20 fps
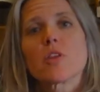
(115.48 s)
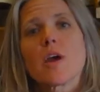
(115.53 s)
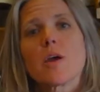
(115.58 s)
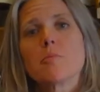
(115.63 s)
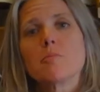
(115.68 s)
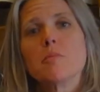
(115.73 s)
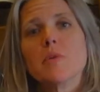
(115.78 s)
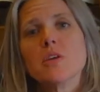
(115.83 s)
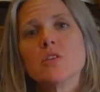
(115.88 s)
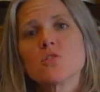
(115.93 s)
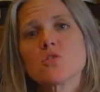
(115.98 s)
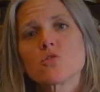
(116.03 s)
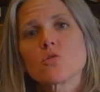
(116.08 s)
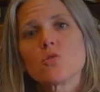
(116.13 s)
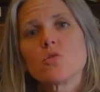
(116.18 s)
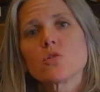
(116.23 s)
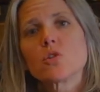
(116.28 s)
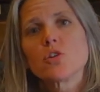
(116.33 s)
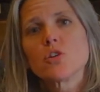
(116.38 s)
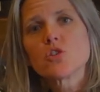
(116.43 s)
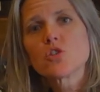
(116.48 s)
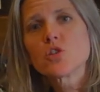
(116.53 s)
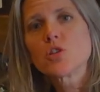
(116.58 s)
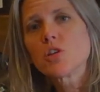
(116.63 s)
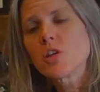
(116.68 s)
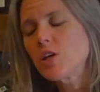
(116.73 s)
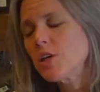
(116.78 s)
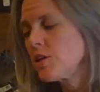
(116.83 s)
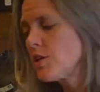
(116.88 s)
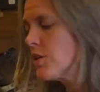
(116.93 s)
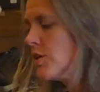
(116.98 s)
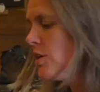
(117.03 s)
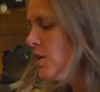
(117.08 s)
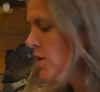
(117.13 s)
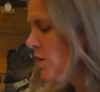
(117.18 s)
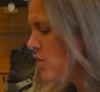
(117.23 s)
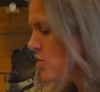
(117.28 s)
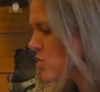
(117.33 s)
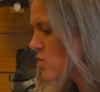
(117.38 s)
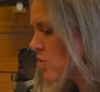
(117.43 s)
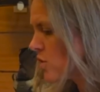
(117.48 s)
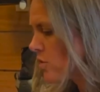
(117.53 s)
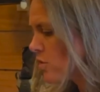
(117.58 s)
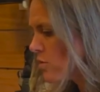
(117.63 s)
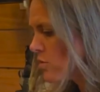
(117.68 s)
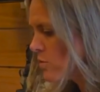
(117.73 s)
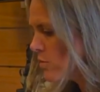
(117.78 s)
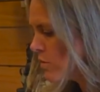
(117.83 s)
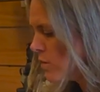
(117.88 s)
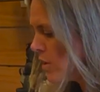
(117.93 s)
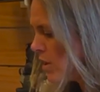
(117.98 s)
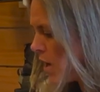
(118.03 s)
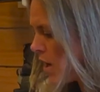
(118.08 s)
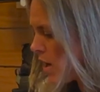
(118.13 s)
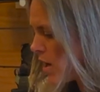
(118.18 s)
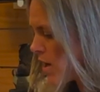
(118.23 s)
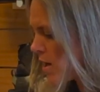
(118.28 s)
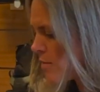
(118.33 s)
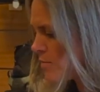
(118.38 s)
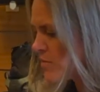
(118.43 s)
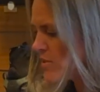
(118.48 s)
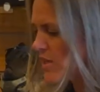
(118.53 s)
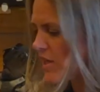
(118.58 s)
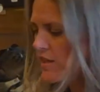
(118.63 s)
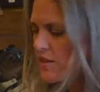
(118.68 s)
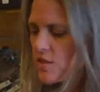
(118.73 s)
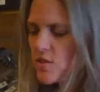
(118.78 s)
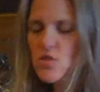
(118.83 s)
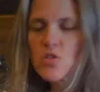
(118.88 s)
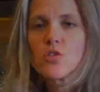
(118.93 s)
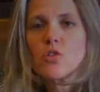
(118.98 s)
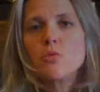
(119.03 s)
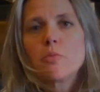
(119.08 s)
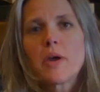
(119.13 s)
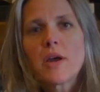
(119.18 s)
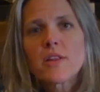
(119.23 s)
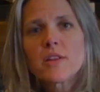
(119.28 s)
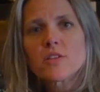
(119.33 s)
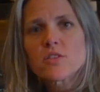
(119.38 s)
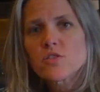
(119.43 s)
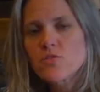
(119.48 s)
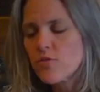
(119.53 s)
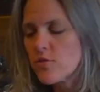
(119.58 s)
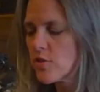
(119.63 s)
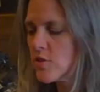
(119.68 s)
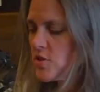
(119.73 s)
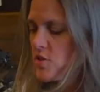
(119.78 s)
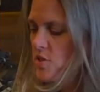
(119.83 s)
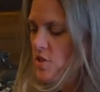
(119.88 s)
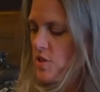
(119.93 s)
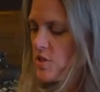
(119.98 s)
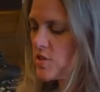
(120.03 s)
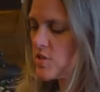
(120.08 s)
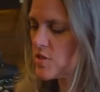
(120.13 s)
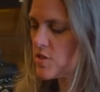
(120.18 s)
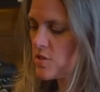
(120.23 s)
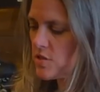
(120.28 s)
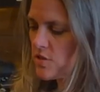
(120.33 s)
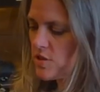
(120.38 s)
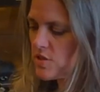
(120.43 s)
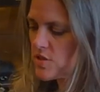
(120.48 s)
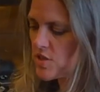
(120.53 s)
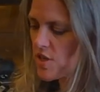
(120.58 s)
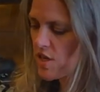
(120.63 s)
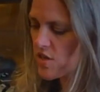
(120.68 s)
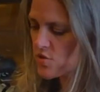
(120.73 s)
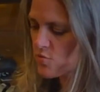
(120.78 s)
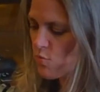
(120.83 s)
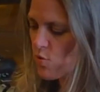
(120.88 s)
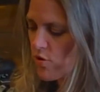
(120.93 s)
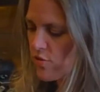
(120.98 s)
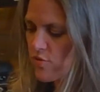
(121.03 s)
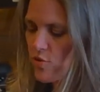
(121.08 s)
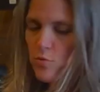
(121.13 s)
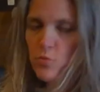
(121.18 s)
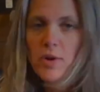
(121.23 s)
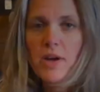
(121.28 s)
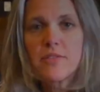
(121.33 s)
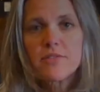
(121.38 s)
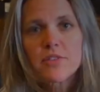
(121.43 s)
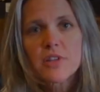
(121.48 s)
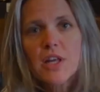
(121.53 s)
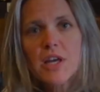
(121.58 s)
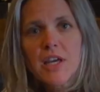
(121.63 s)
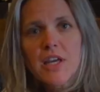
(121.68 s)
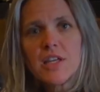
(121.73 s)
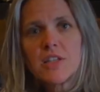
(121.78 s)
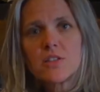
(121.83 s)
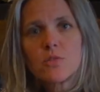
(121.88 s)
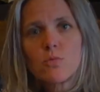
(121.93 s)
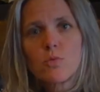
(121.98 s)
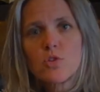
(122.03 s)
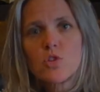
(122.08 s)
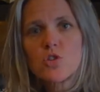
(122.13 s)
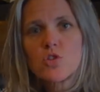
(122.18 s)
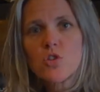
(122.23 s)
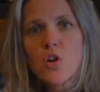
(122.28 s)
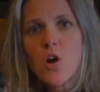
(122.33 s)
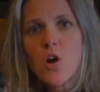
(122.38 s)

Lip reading: that midsole cushioning. So take this New Balance, for instance. This has more of a Revlite, which is a